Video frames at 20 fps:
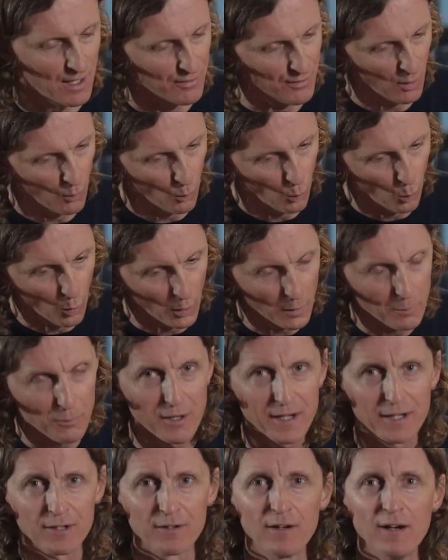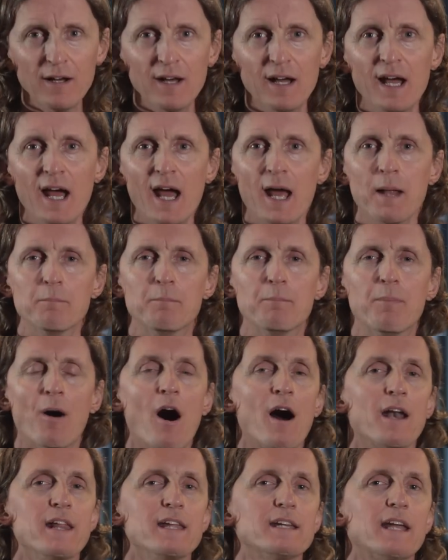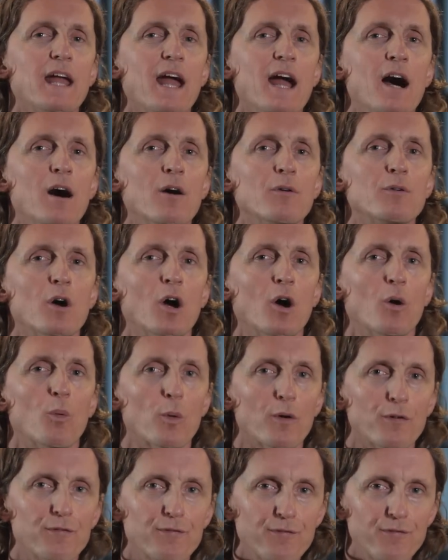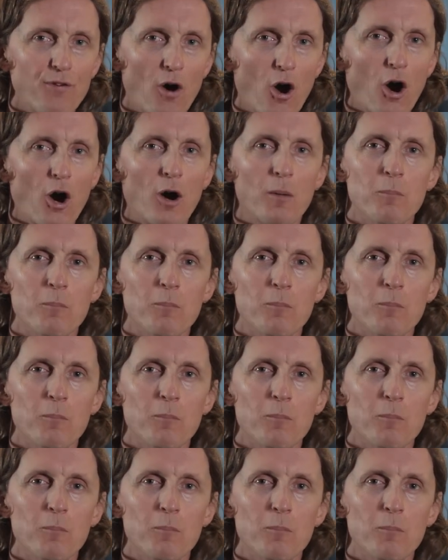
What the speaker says: thought Warbringer and Body Count were far